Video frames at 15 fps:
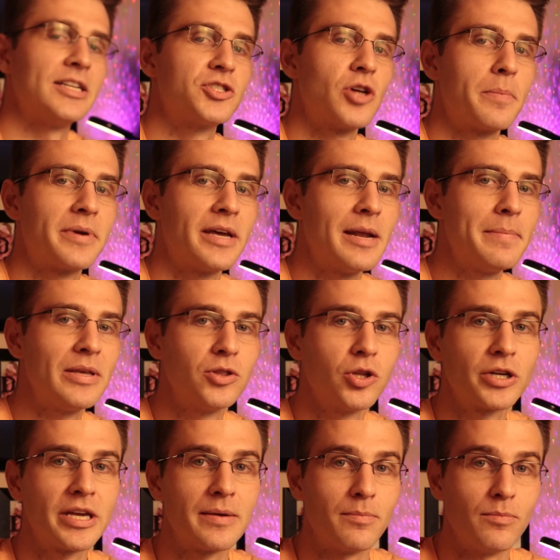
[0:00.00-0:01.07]
And so I'm gonna be
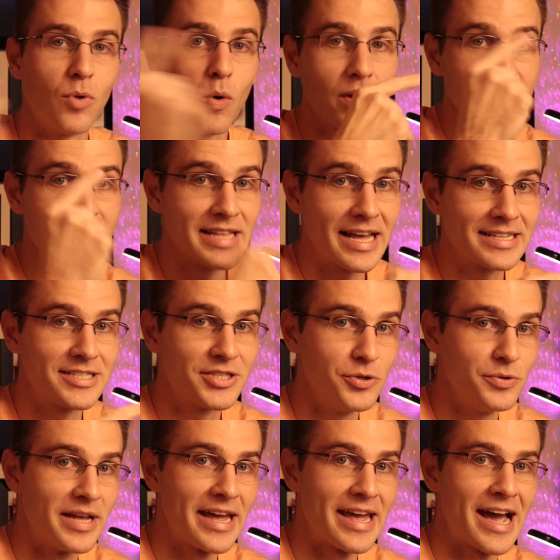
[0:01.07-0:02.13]
looking more into that
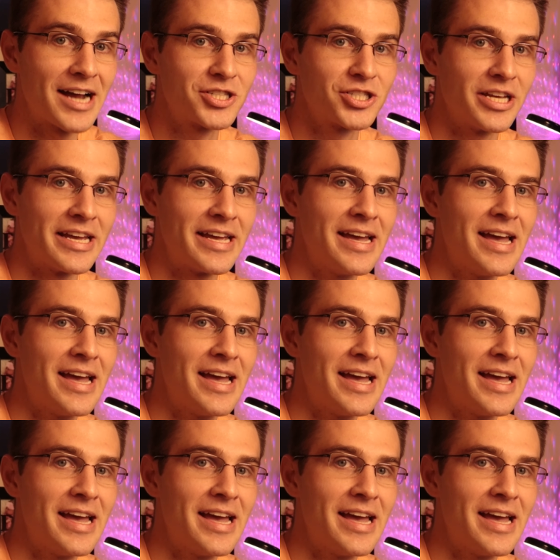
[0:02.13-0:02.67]
today, actually.